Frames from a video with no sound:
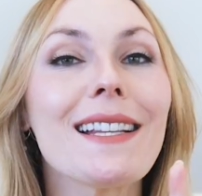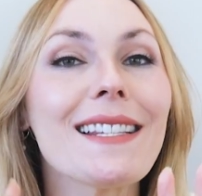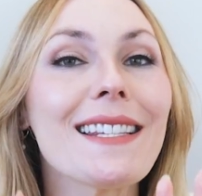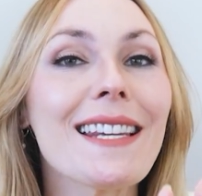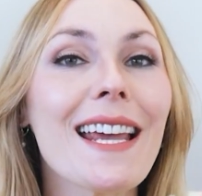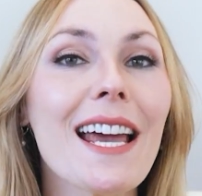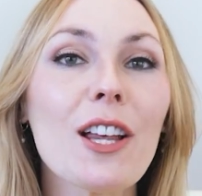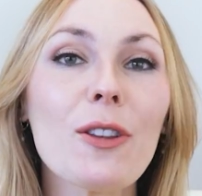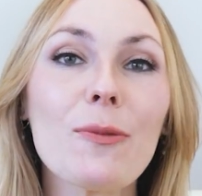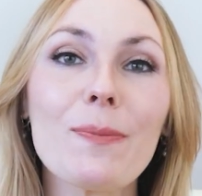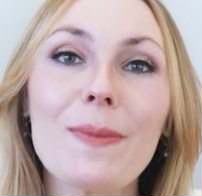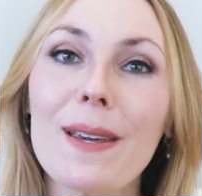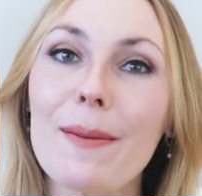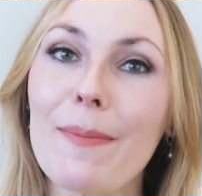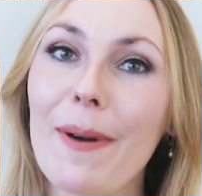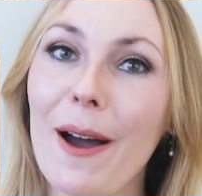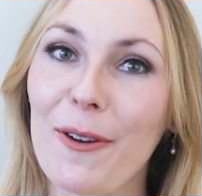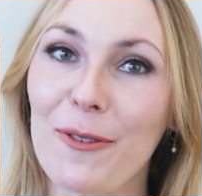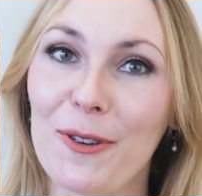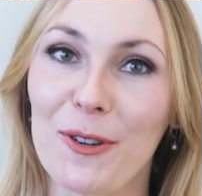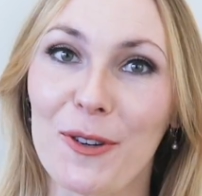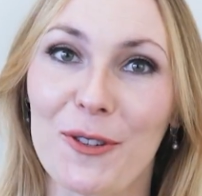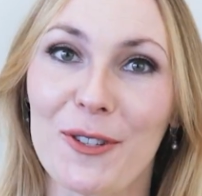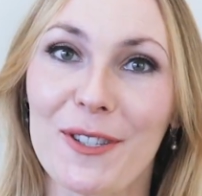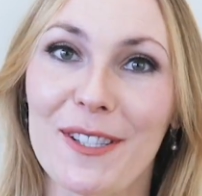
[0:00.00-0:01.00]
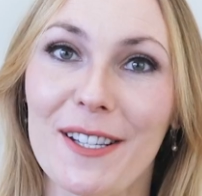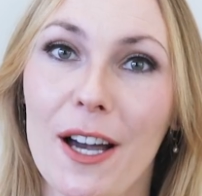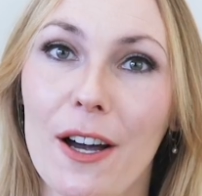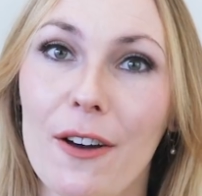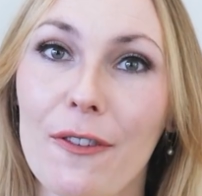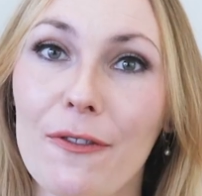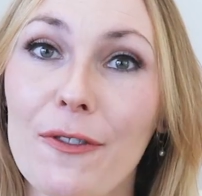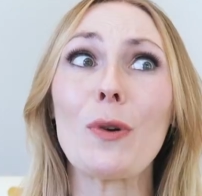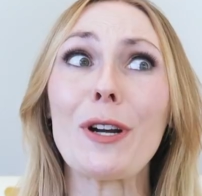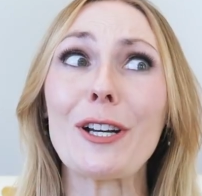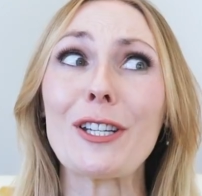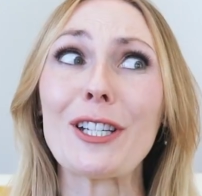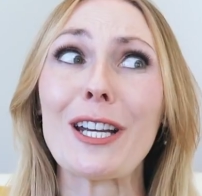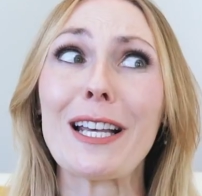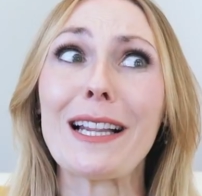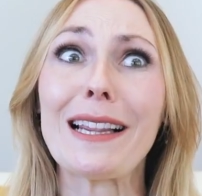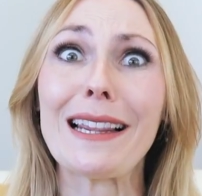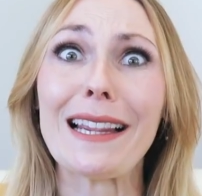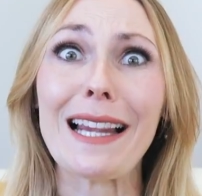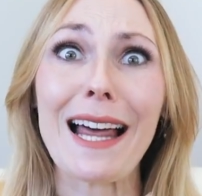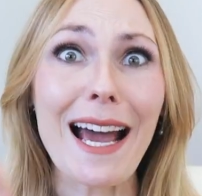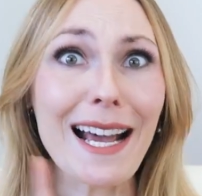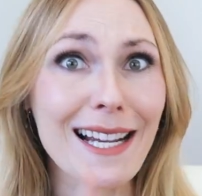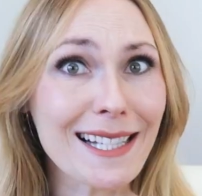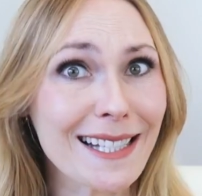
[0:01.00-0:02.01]
tell me about yourself, which
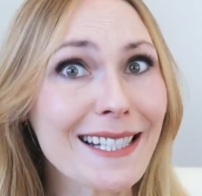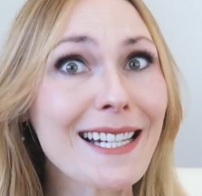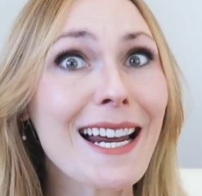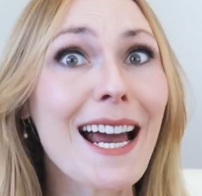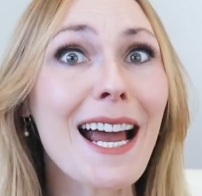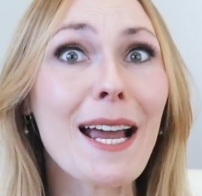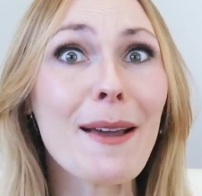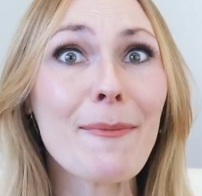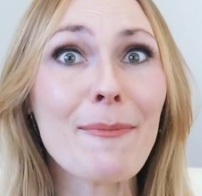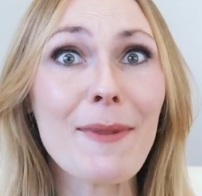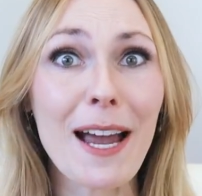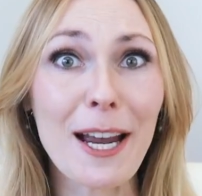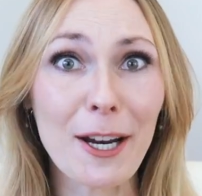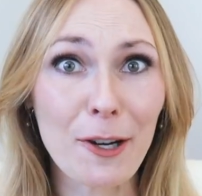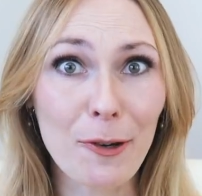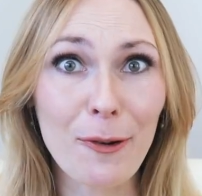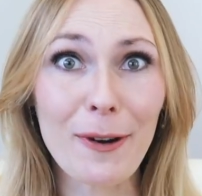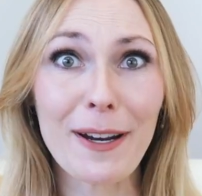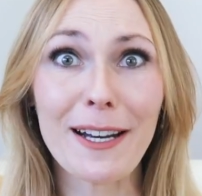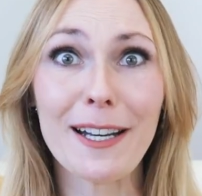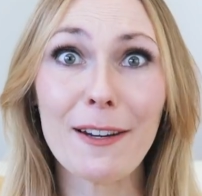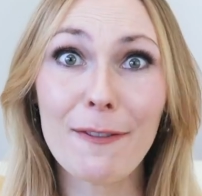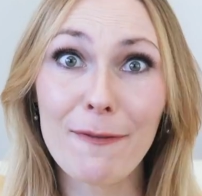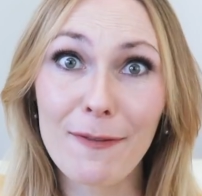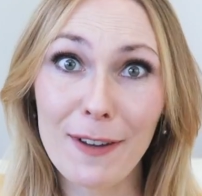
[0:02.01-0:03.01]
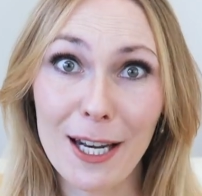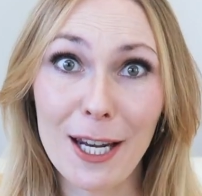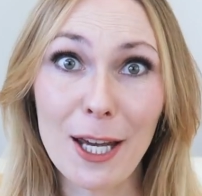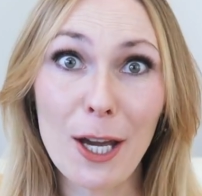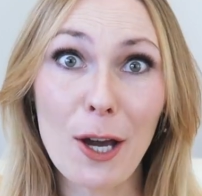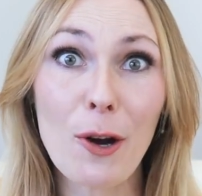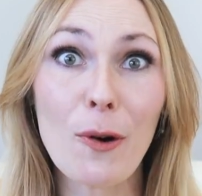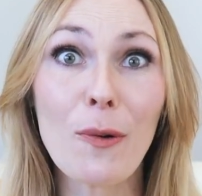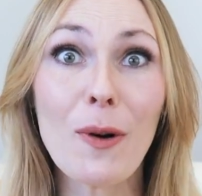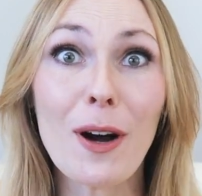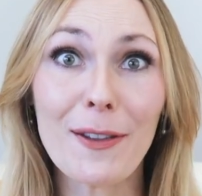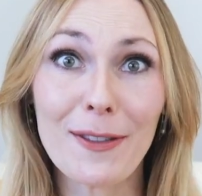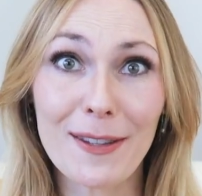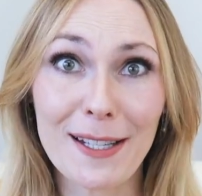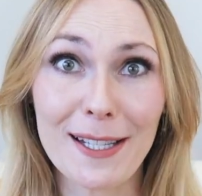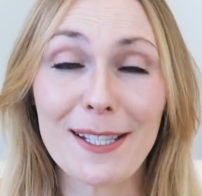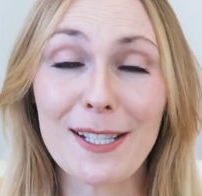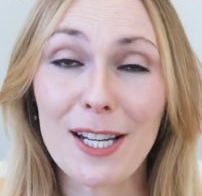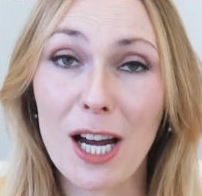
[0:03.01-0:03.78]
last time I created a video on this